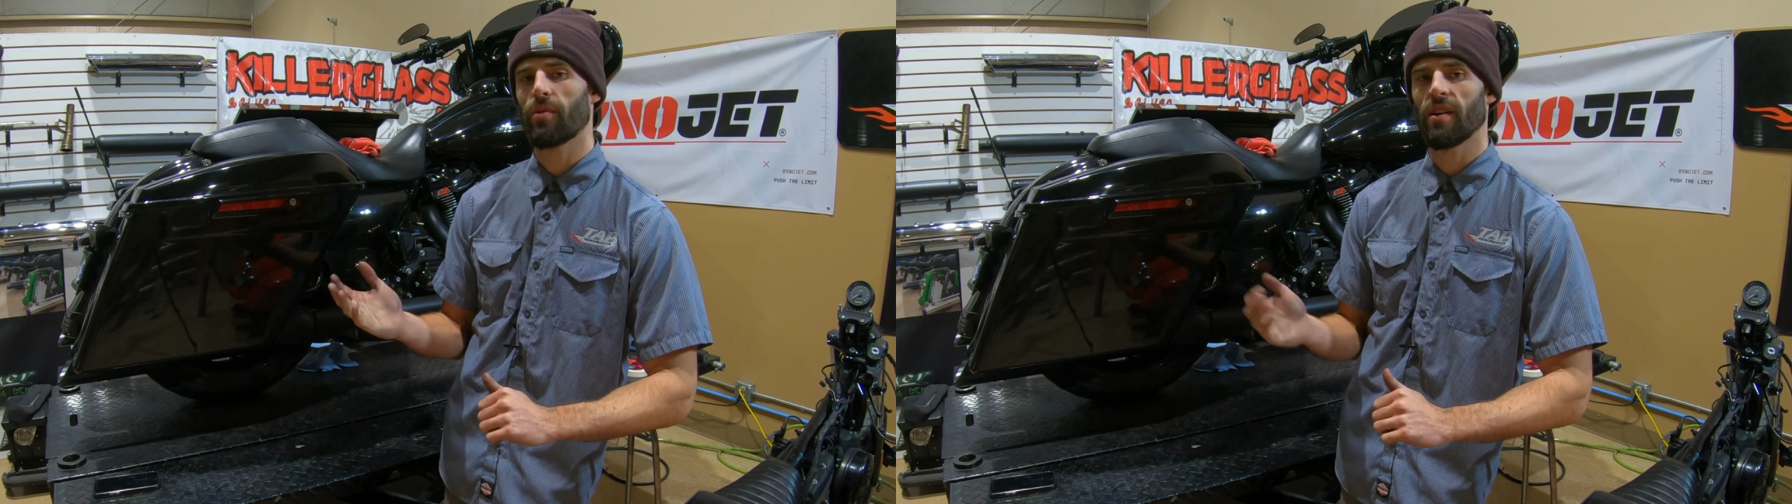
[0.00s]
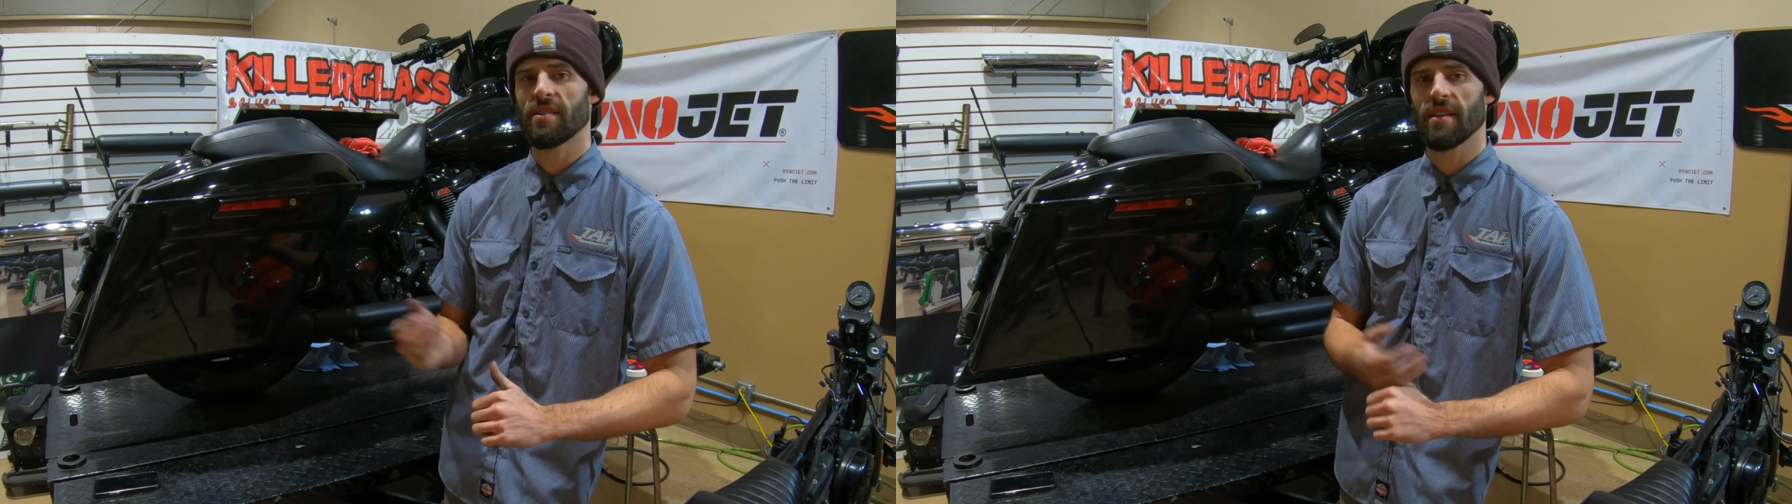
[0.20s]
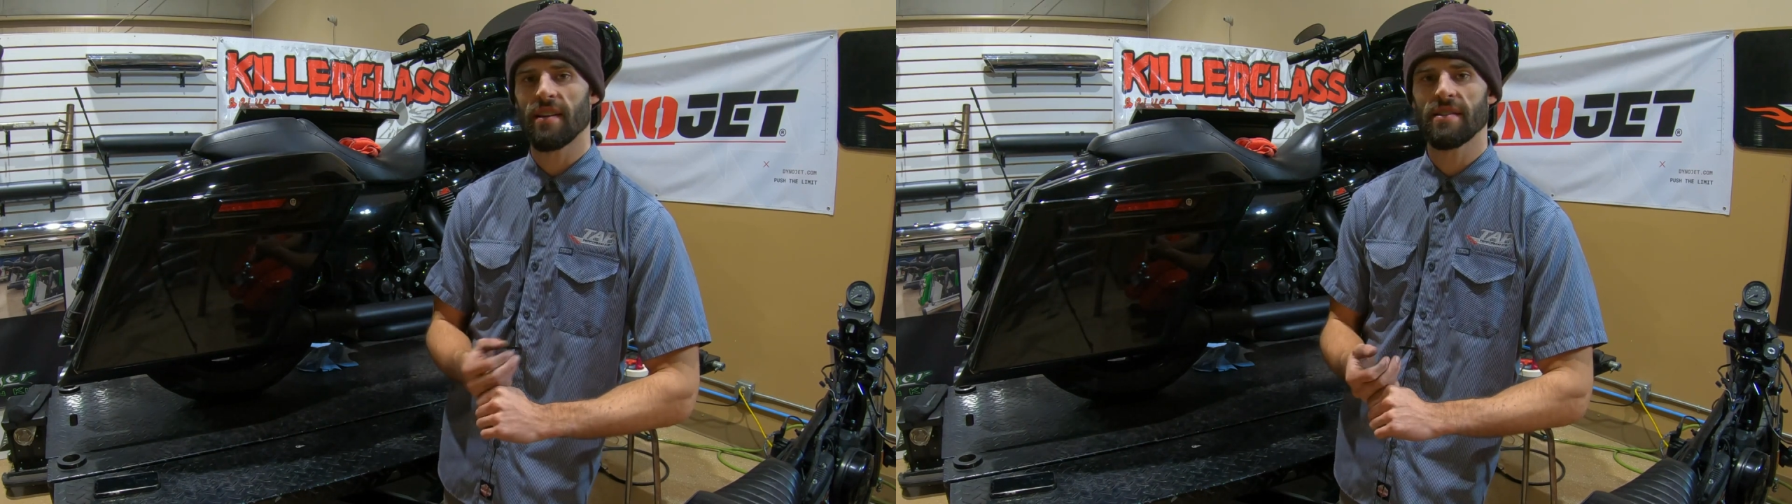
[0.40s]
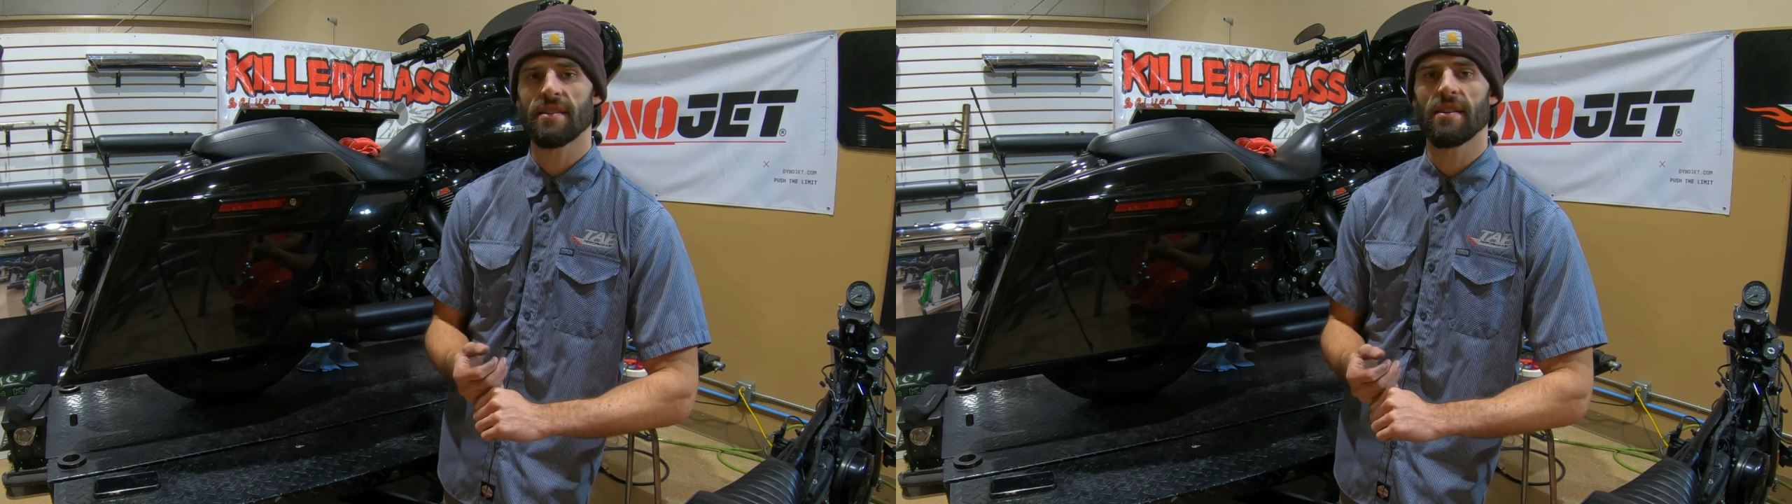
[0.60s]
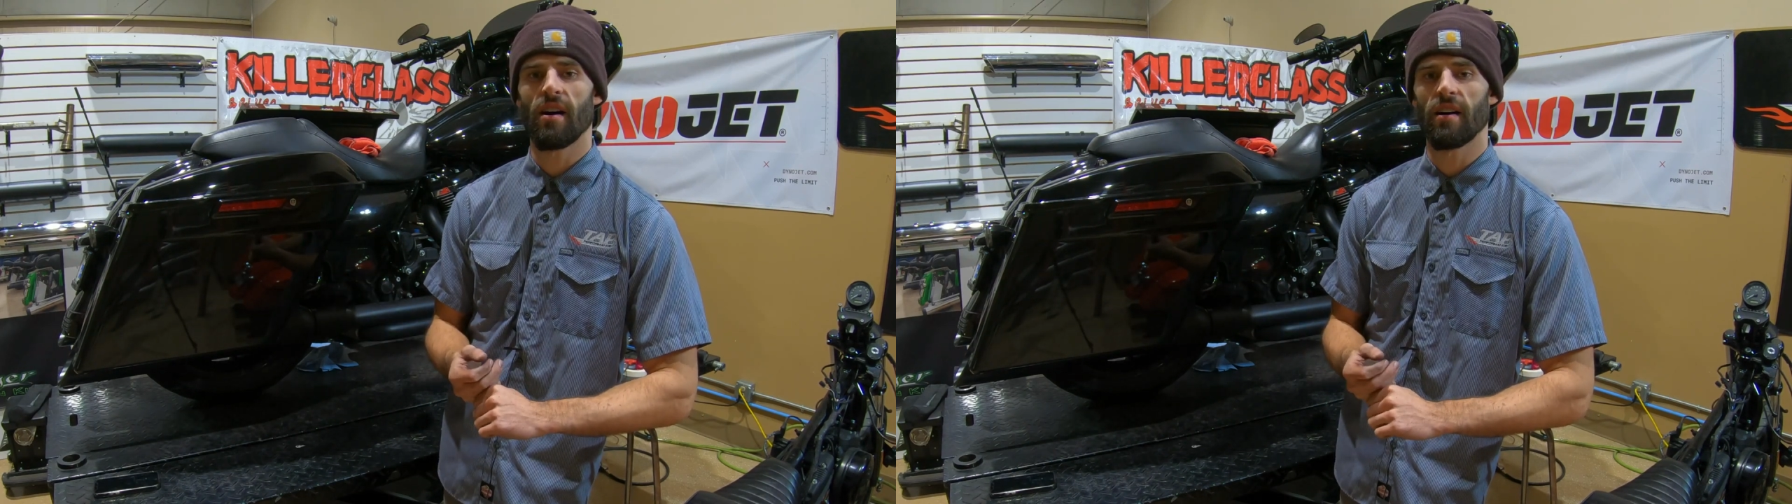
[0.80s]

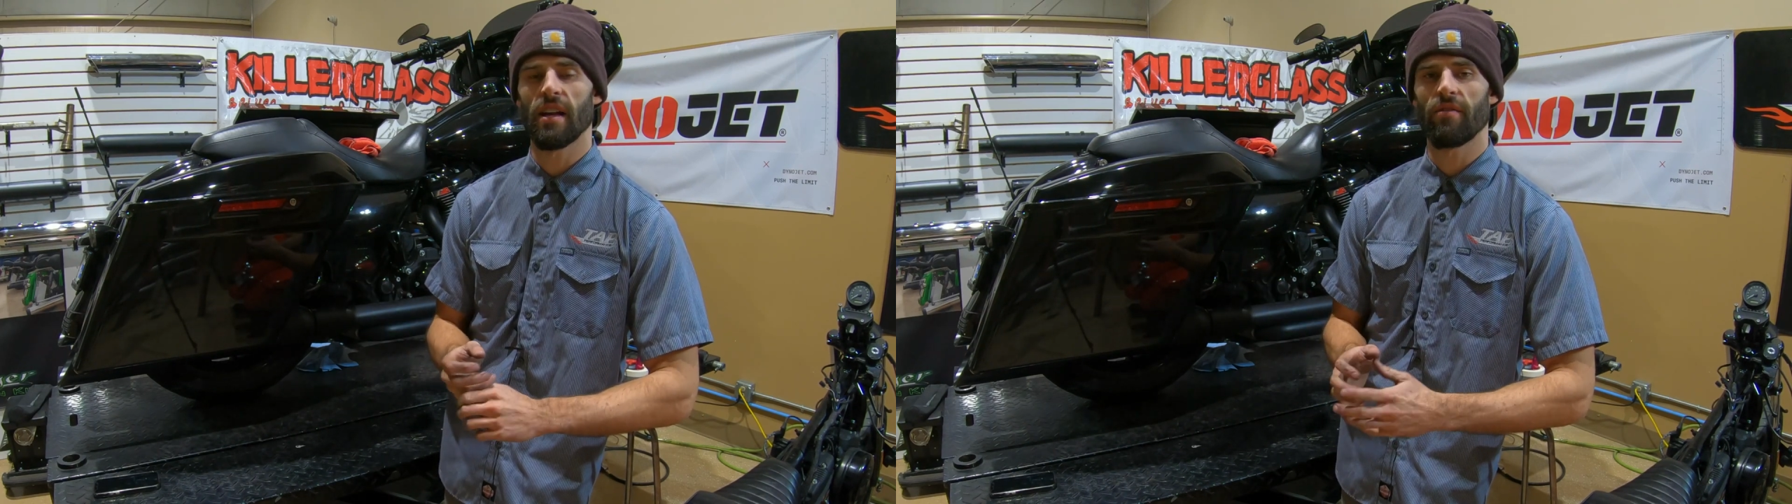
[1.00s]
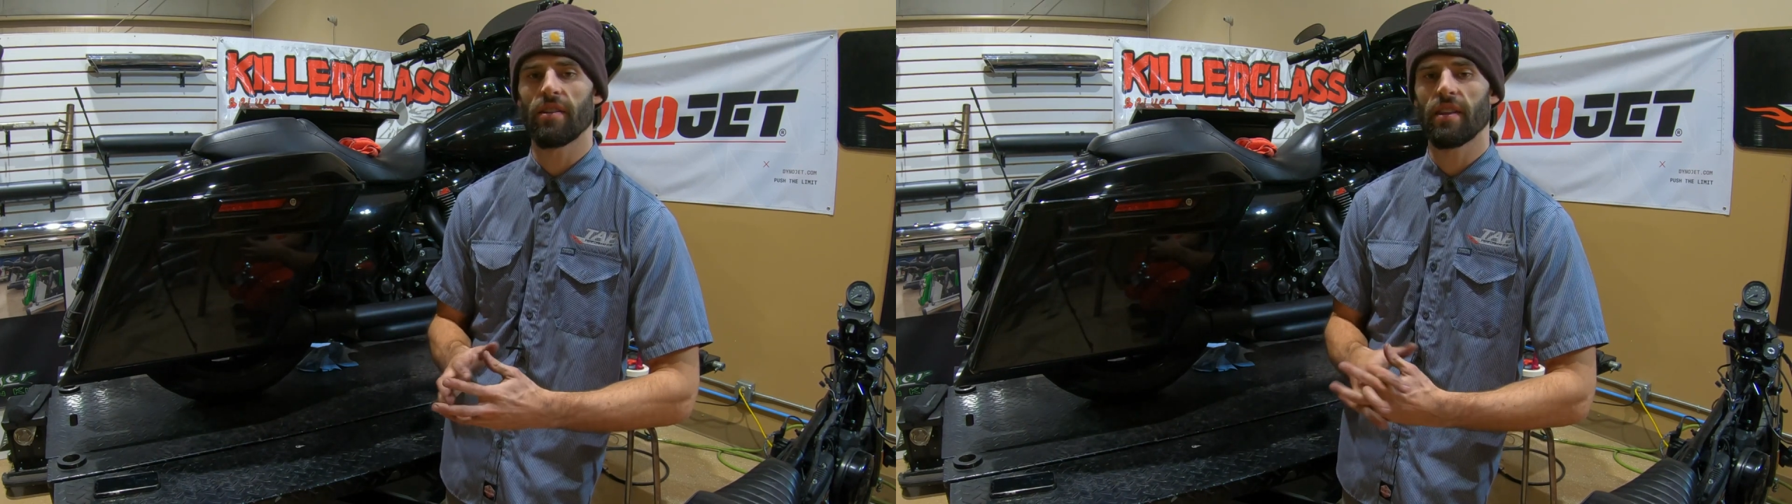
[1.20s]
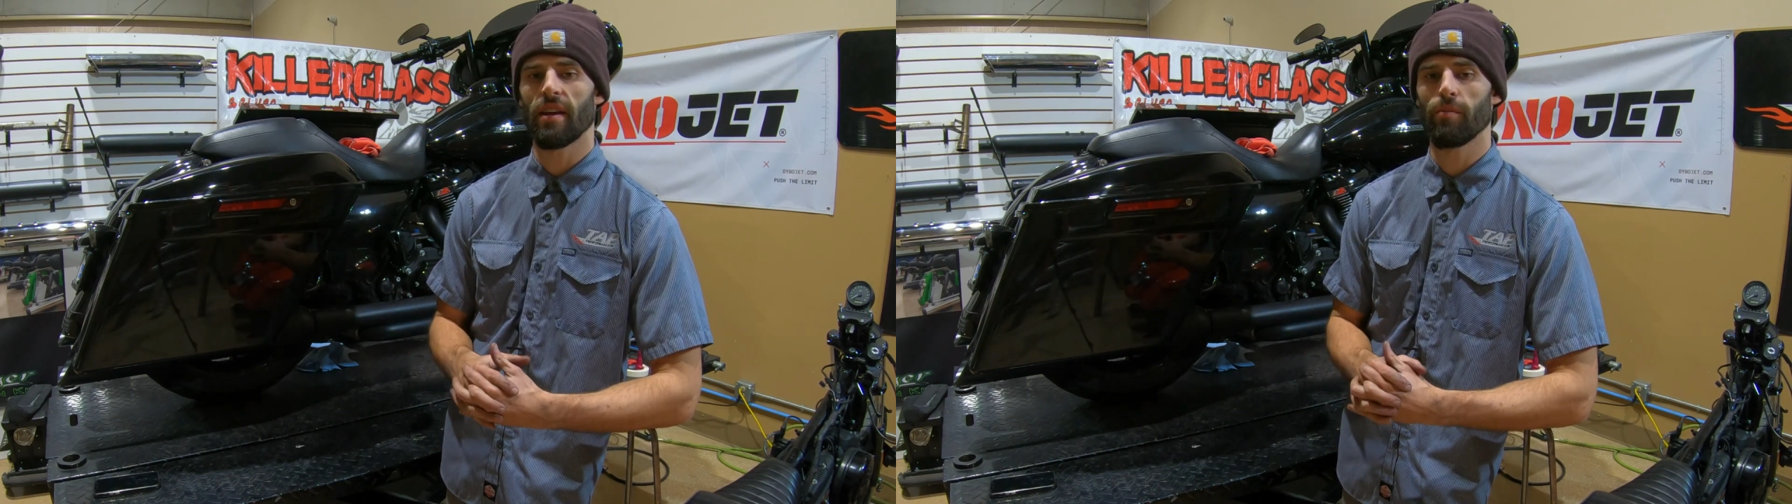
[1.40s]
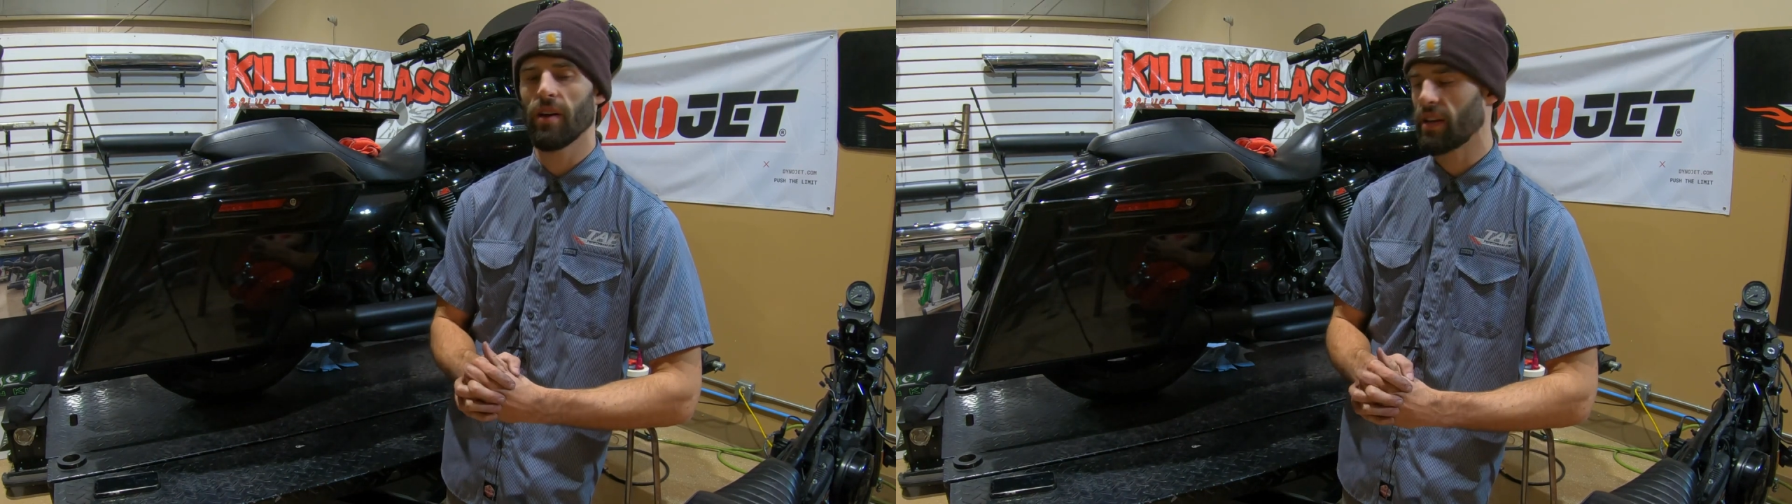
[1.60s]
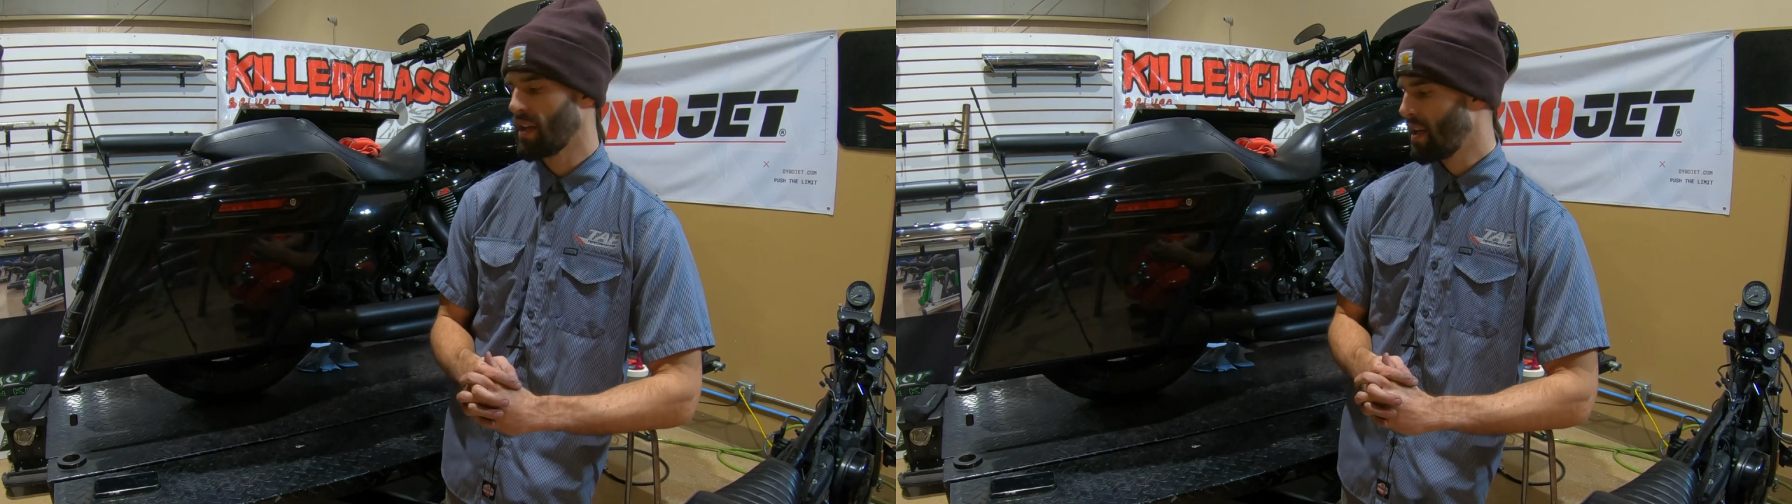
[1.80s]
process on everything. But